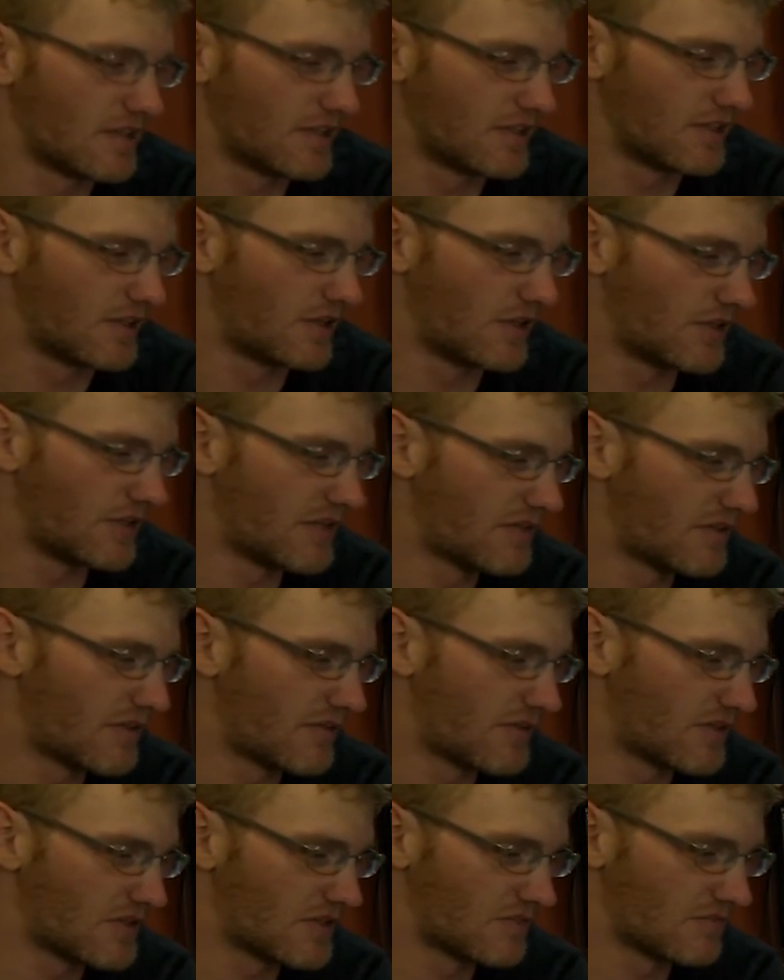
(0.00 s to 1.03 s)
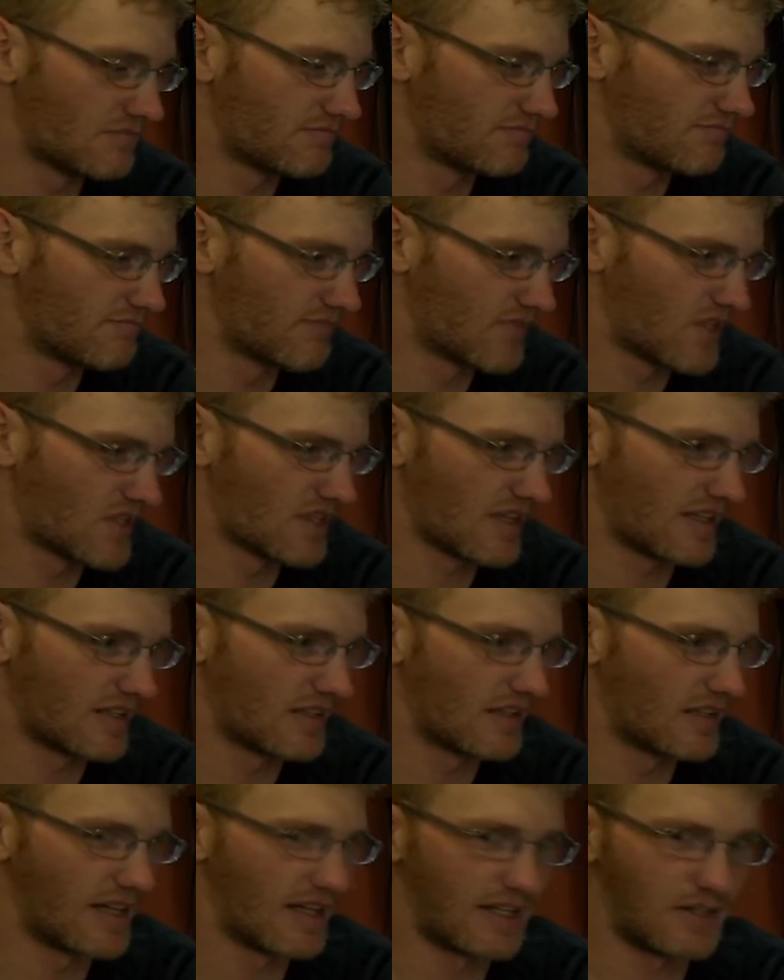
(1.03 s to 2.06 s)
Even if it's just like a
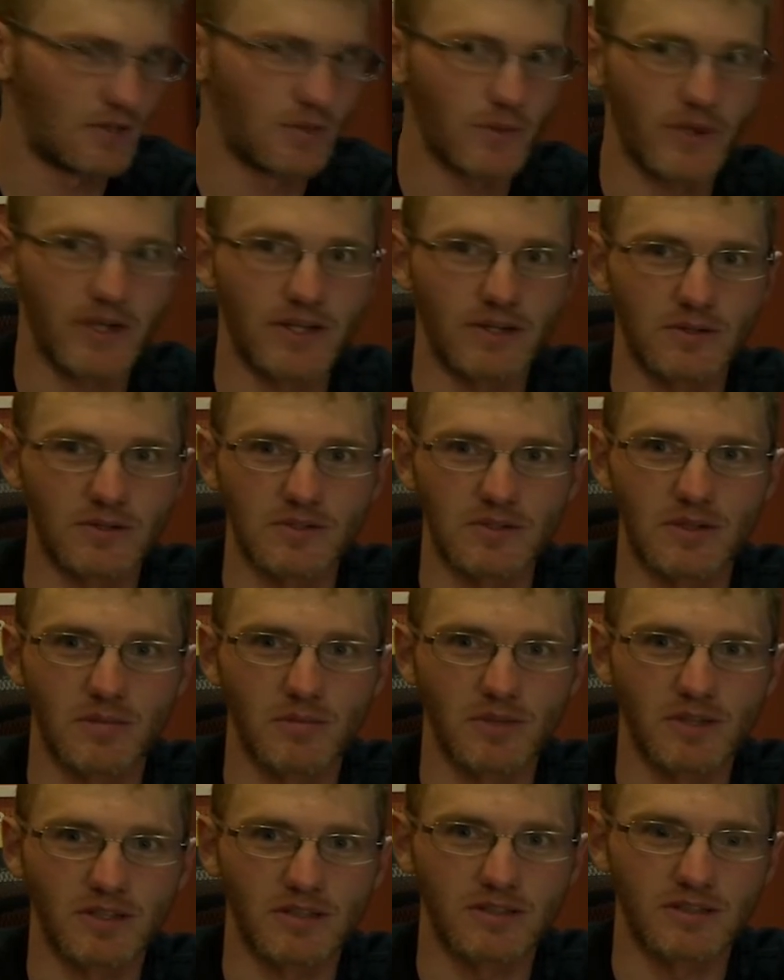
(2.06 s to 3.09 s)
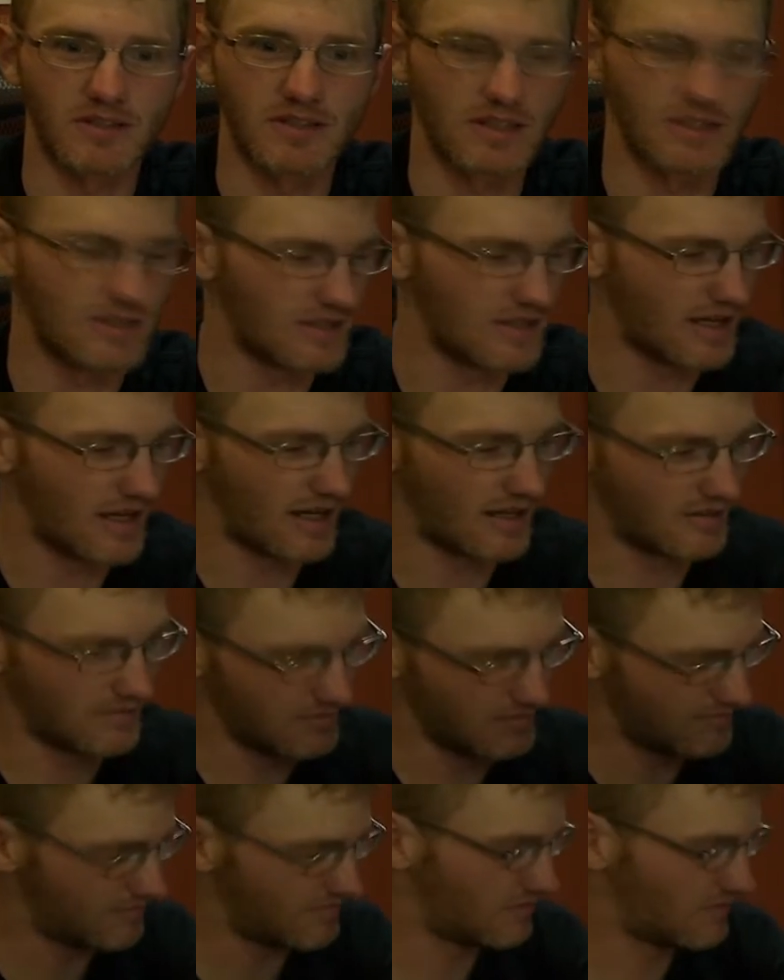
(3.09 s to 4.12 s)
light gray or something that's not
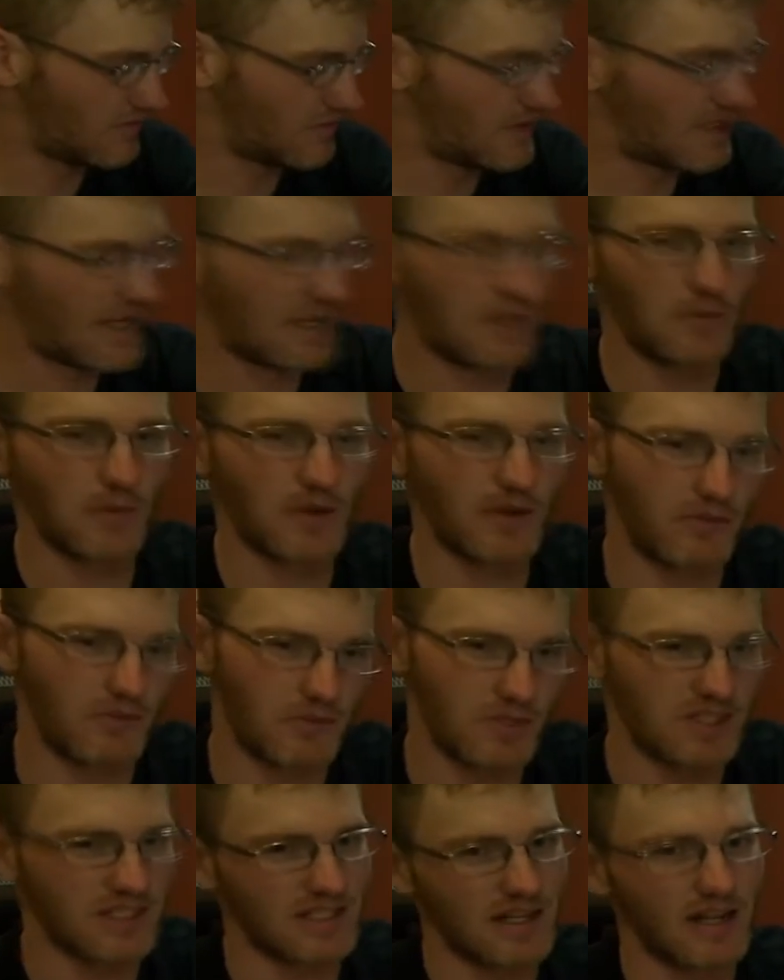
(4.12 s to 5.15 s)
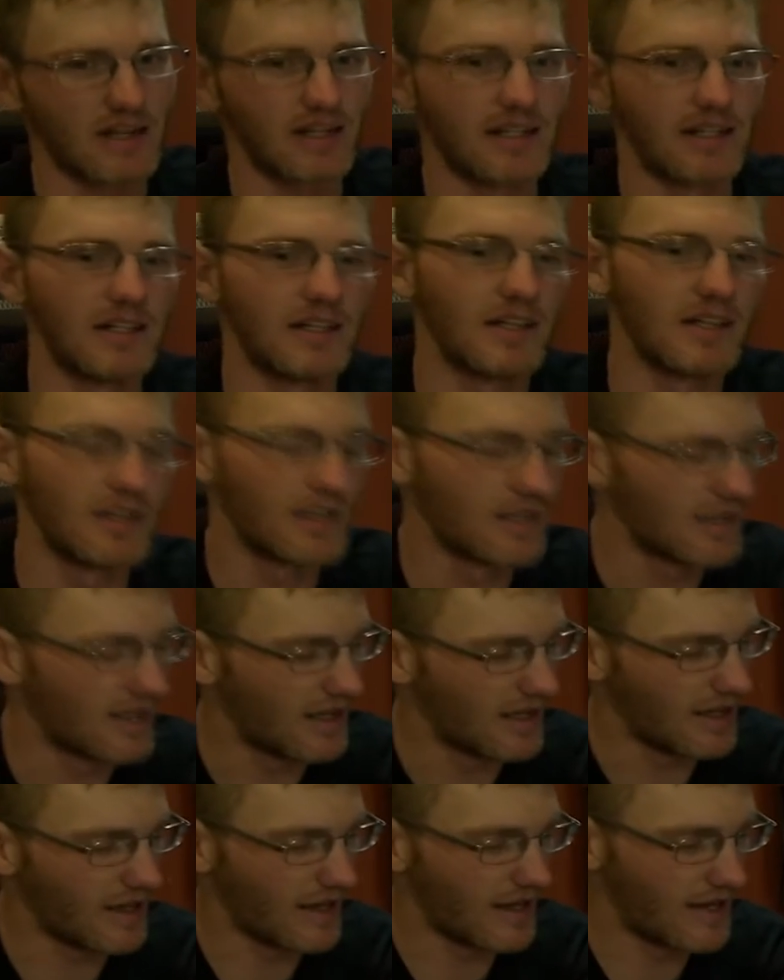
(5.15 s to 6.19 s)
taking away from the design,
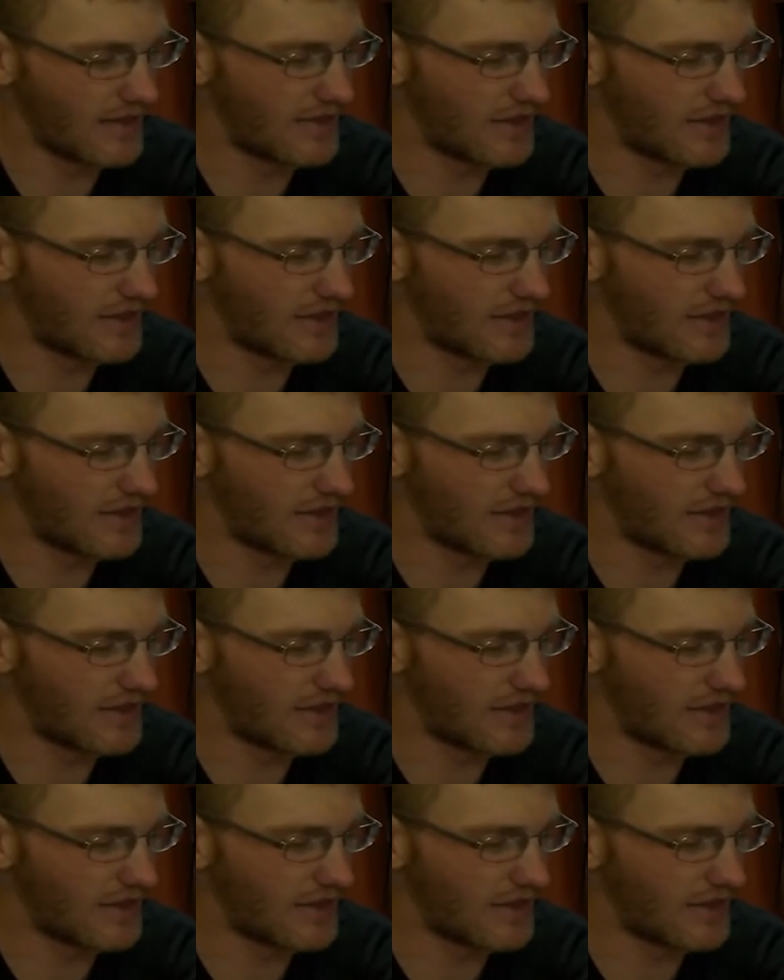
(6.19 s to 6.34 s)
I